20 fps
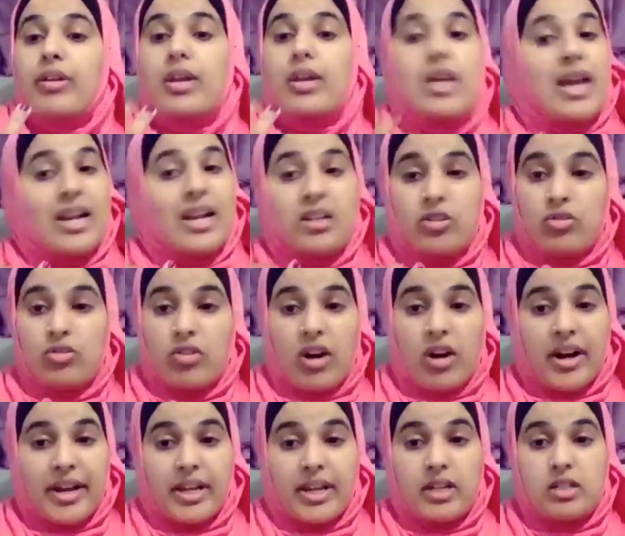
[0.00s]
hadn't
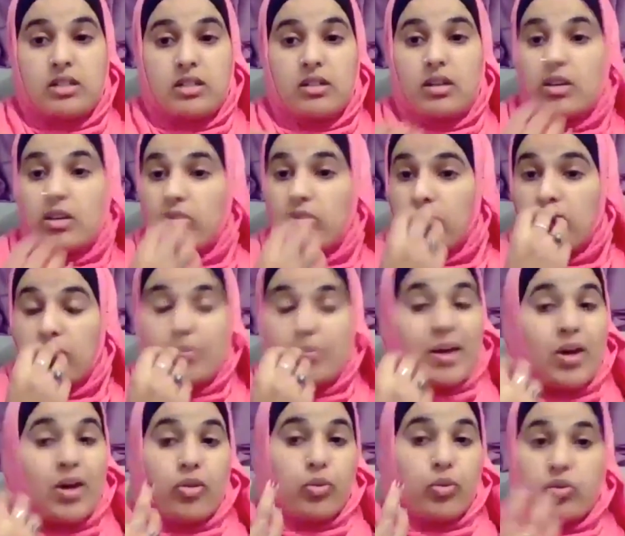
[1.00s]
cried because his
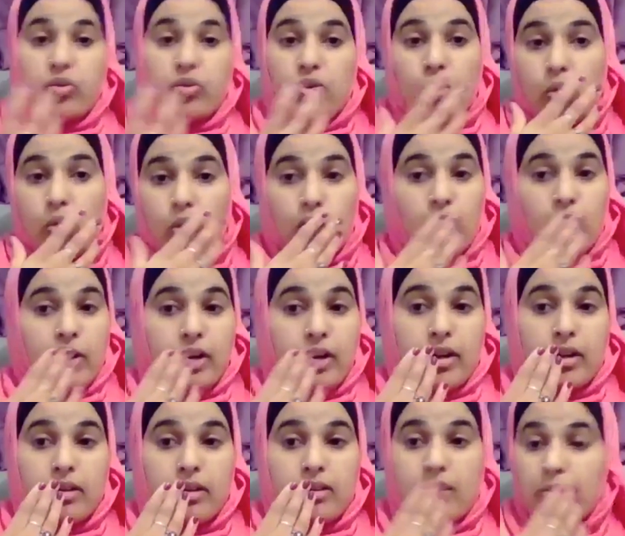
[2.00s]
mouth was no
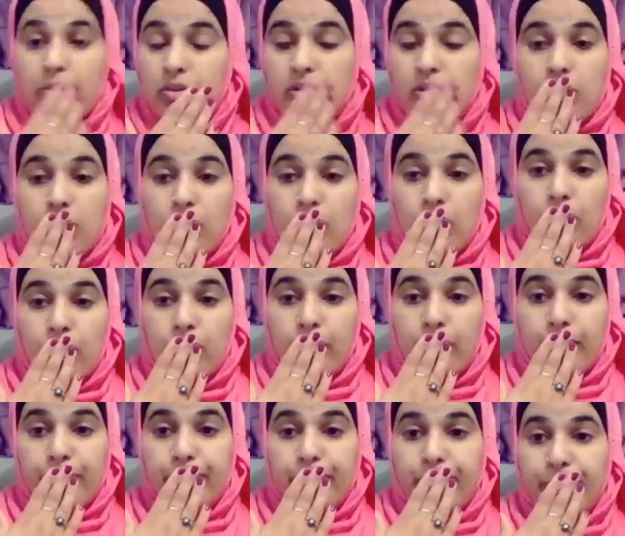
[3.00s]
longer, there was
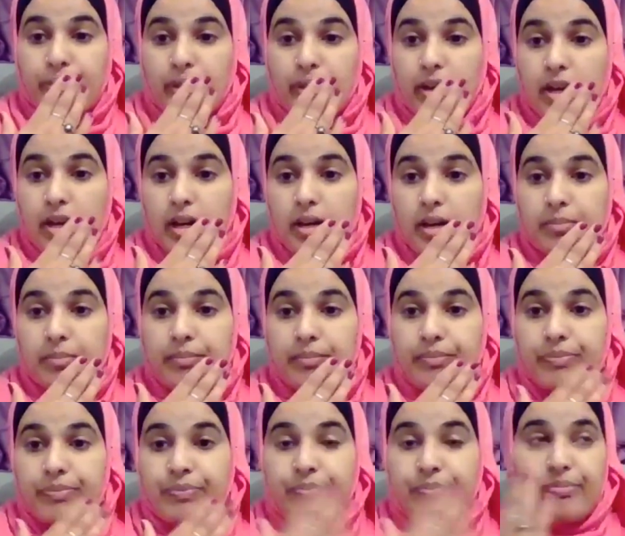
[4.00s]

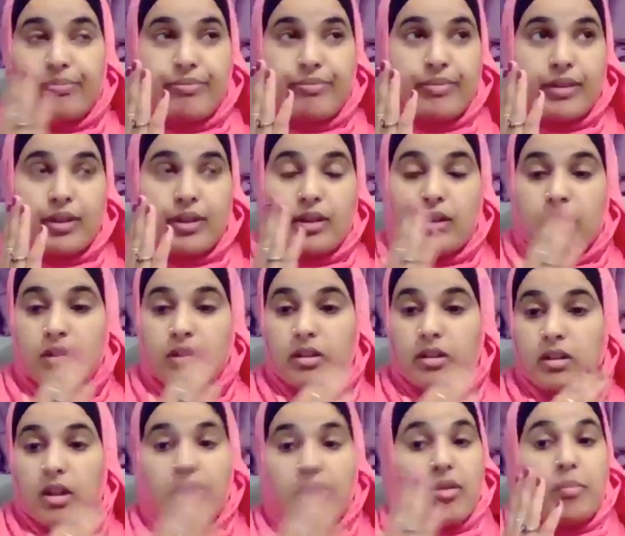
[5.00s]
um
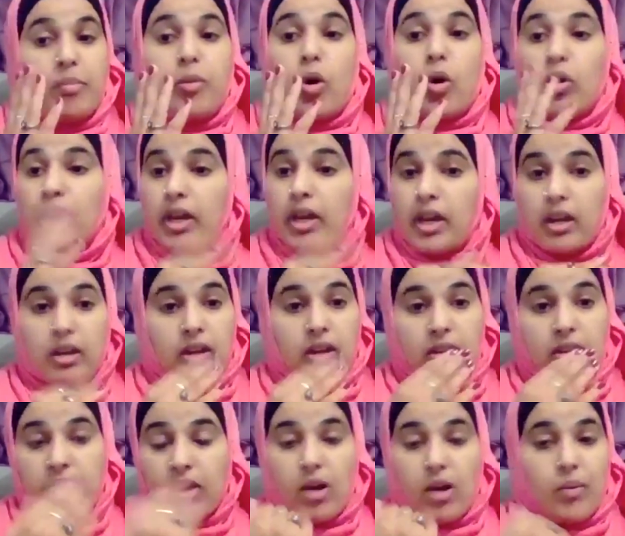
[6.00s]
nothing blocking
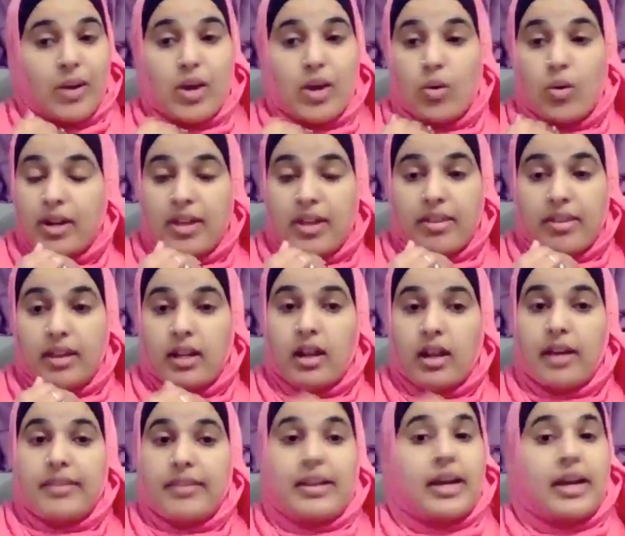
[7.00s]
his airway or anything
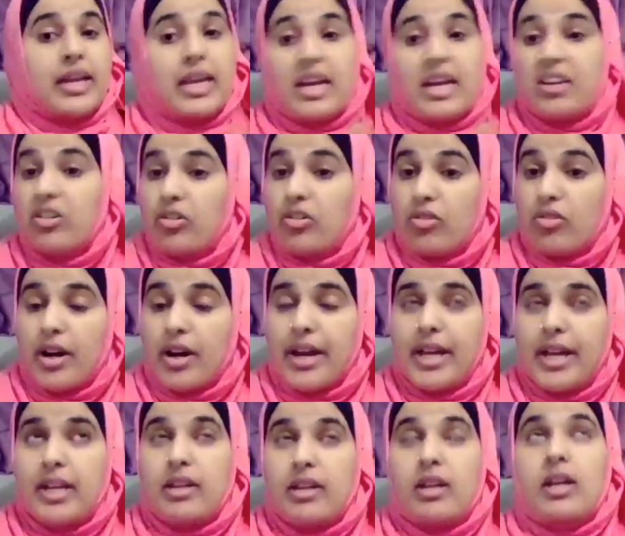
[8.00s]
like that. He hadn't
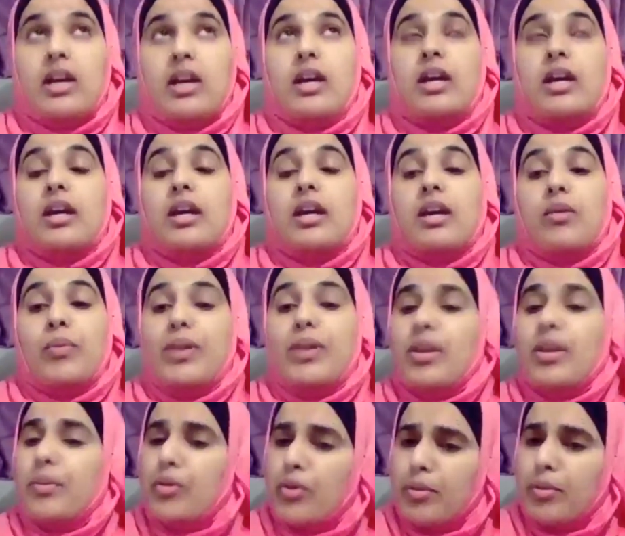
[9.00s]
cried. When they
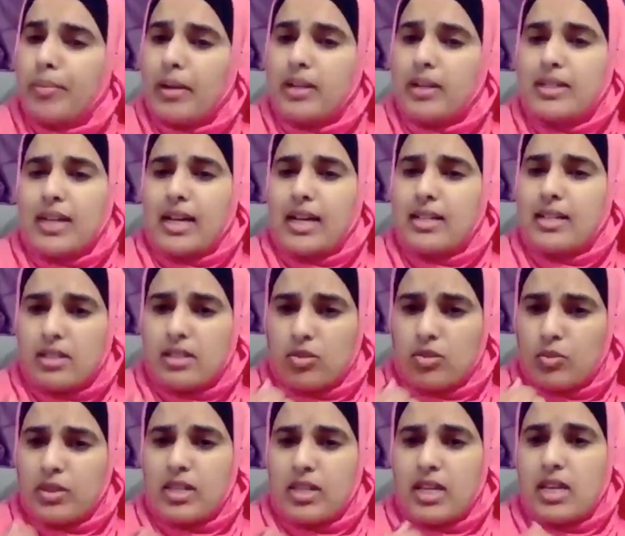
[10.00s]
were doing blood gases
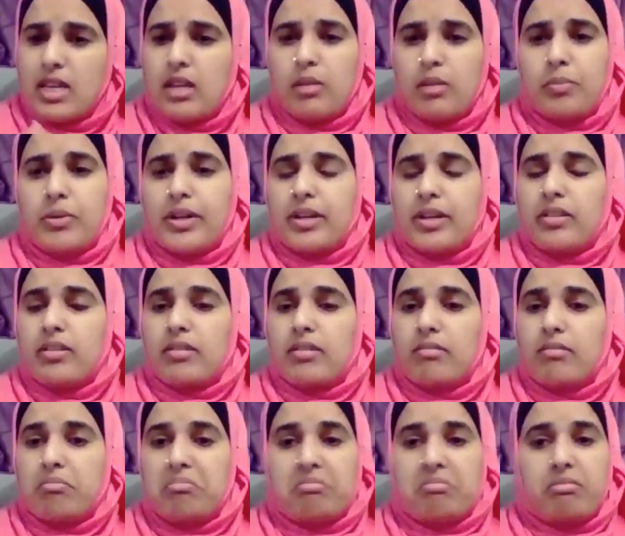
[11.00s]
with the heel pricks,
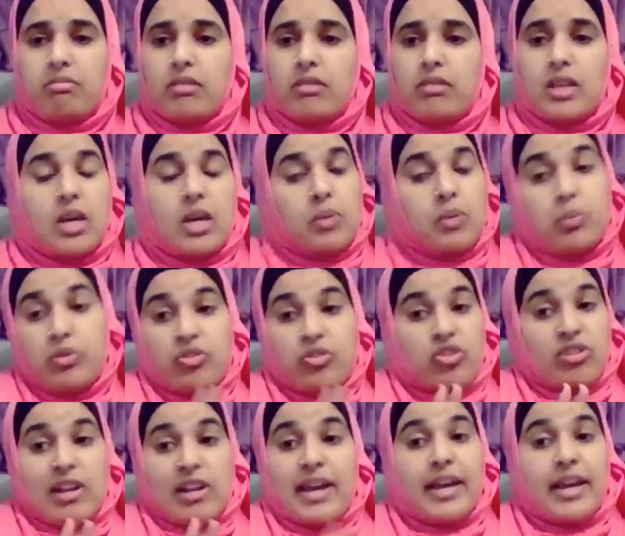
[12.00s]
he was
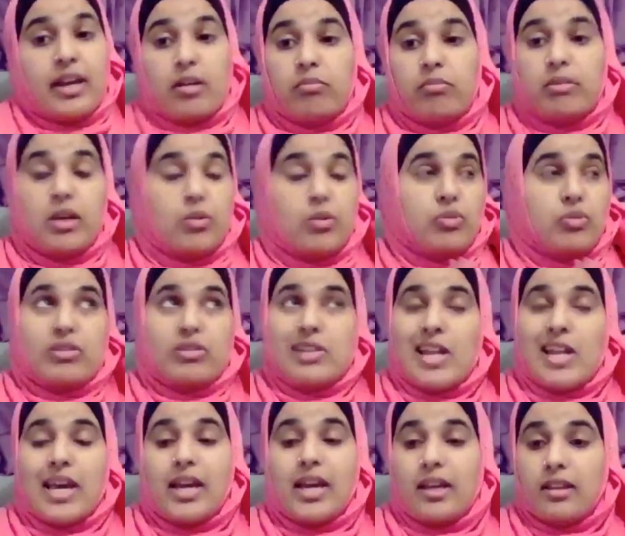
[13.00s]
just letting them. He was just
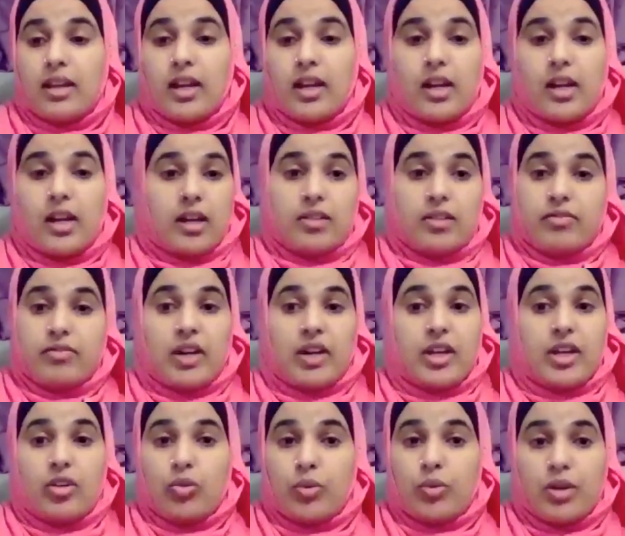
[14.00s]
laying there and like,
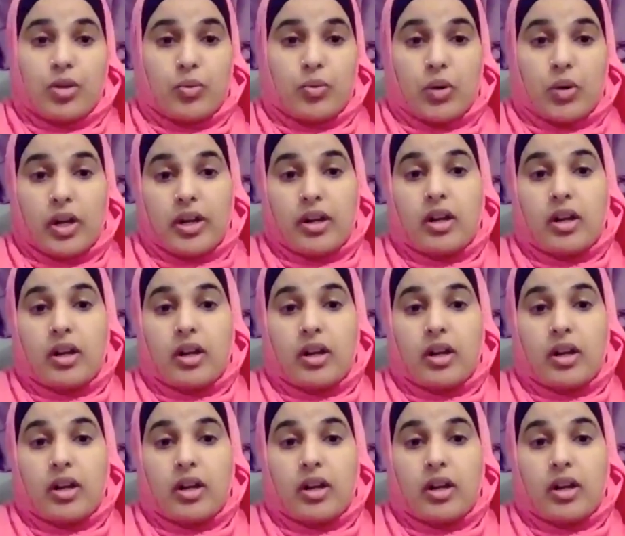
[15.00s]
fine, do what you want.